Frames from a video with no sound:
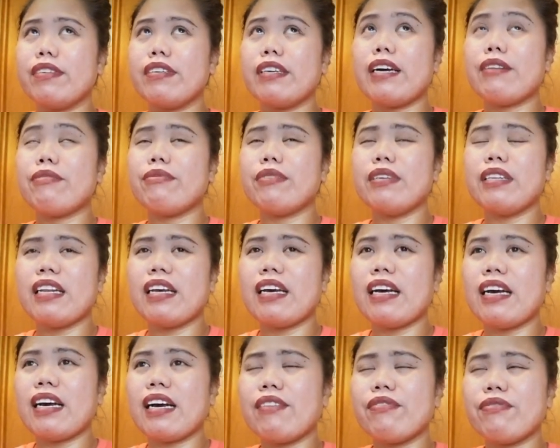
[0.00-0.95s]

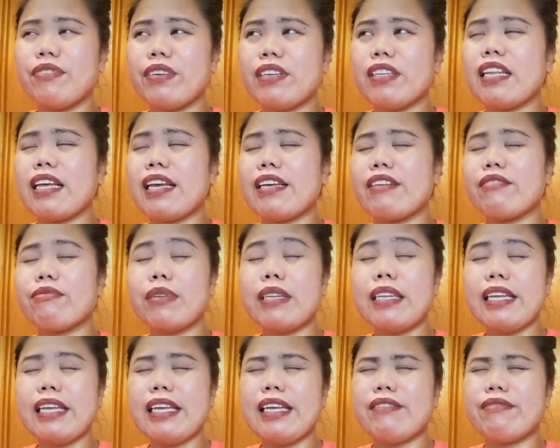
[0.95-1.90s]
I feel like
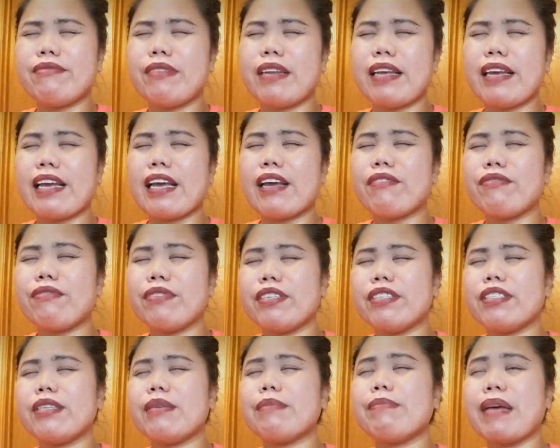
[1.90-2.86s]
relief, like I
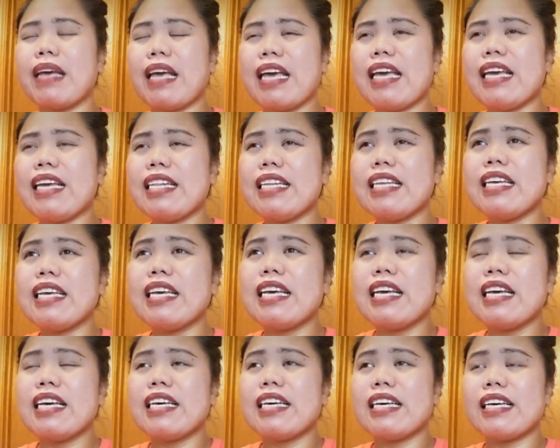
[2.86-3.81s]
feel the pain,
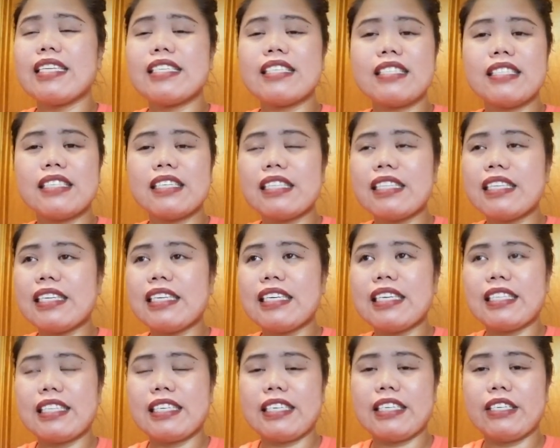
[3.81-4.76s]
it's nothing
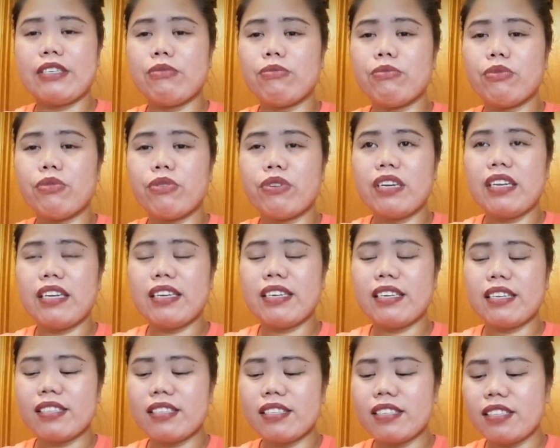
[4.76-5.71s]
in there no more,
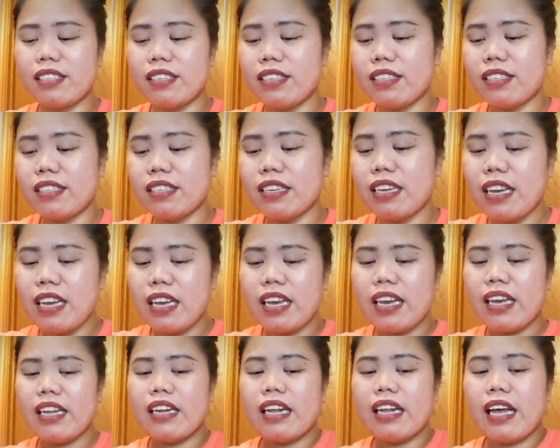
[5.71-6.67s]
like it's
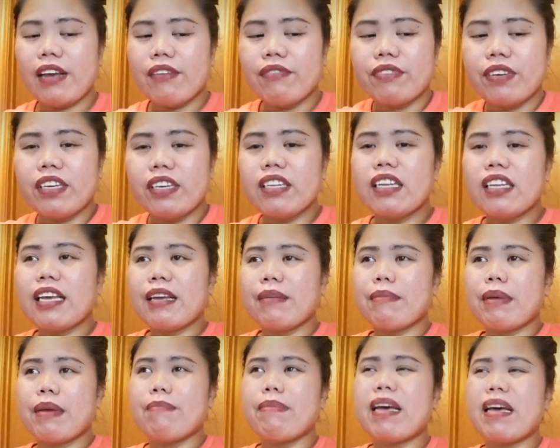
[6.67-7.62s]
and I feel like
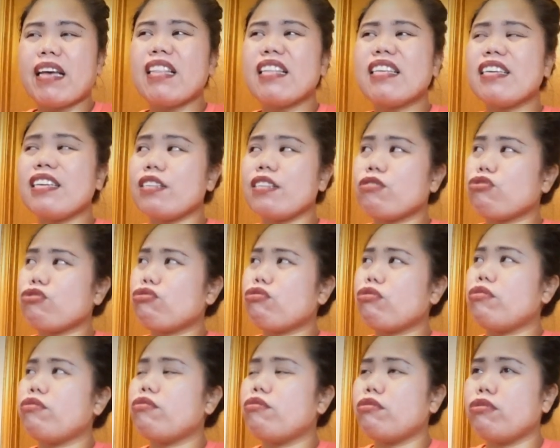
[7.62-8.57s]
my belly, it's
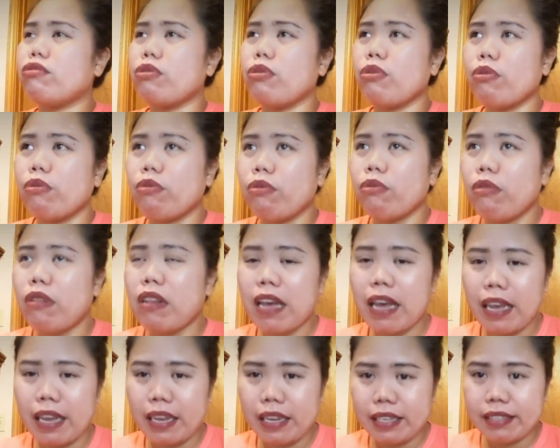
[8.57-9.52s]
so
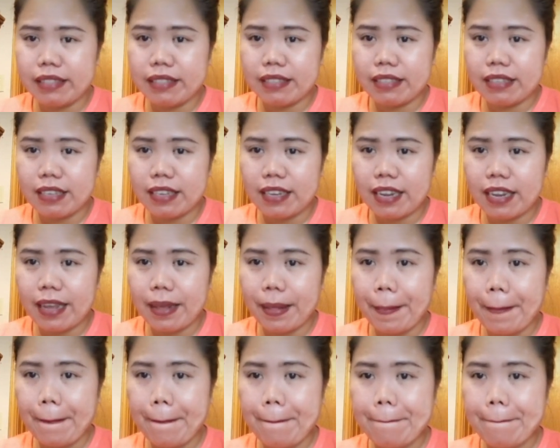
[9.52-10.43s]
light, like